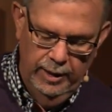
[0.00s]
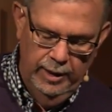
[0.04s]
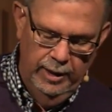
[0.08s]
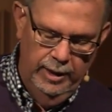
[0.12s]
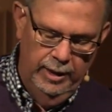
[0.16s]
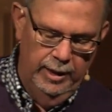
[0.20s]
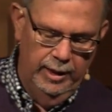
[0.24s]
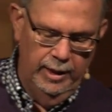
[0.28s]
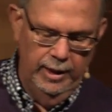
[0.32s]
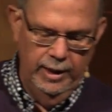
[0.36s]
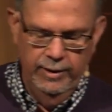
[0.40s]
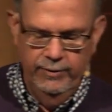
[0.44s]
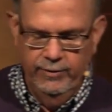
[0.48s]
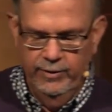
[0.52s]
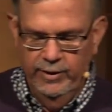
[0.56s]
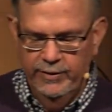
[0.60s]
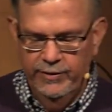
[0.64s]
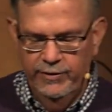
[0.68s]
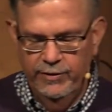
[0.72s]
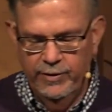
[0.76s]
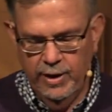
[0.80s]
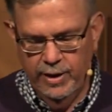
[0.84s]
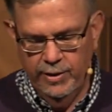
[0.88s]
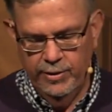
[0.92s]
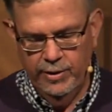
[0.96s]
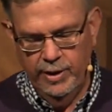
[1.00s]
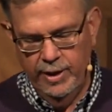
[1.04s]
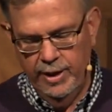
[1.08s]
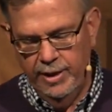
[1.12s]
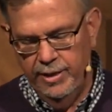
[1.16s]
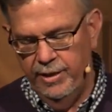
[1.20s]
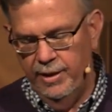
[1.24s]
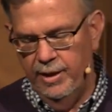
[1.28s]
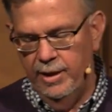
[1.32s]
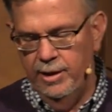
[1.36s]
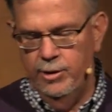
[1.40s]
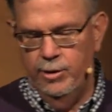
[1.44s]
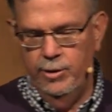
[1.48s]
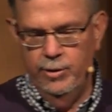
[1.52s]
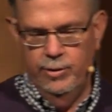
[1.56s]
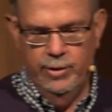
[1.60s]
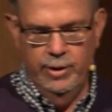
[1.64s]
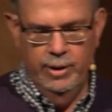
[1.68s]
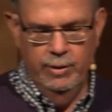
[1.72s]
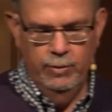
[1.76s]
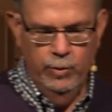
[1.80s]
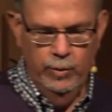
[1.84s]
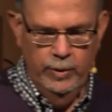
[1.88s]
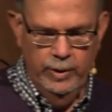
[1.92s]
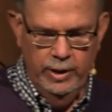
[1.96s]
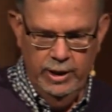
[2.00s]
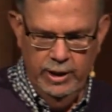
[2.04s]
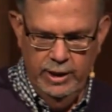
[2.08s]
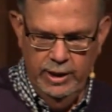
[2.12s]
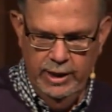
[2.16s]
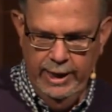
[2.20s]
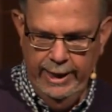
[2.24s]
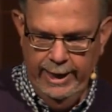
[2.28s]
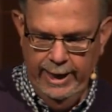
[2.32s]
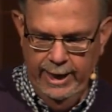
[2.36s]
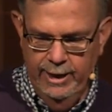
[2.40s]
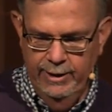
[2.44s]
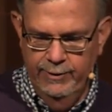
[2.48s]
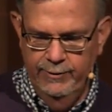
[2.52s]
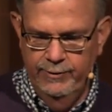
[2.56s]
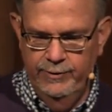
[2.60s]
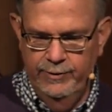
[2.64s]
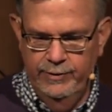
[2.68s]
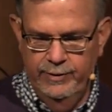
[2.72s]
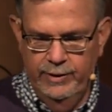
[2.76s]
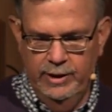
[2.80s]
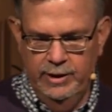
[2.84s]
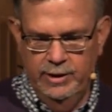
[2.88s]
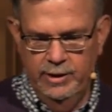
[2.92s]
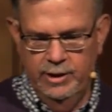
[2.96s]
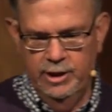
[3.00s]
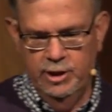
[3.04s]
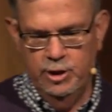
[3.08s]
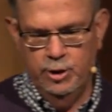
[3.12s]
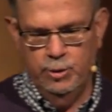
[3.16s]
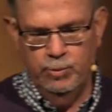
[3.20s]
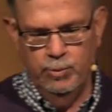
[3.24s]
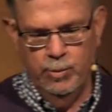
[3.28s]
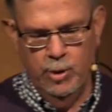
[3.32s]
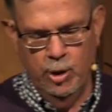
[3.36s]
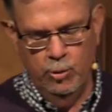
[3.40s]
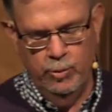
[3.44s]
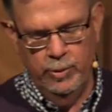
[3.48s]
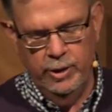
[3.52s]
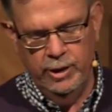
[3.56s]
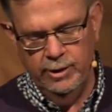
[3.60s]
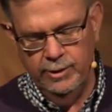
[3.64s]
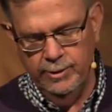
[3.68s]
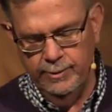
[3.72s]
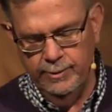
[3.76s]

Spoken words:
Our Heavenly Father, I thank you that we have in this moment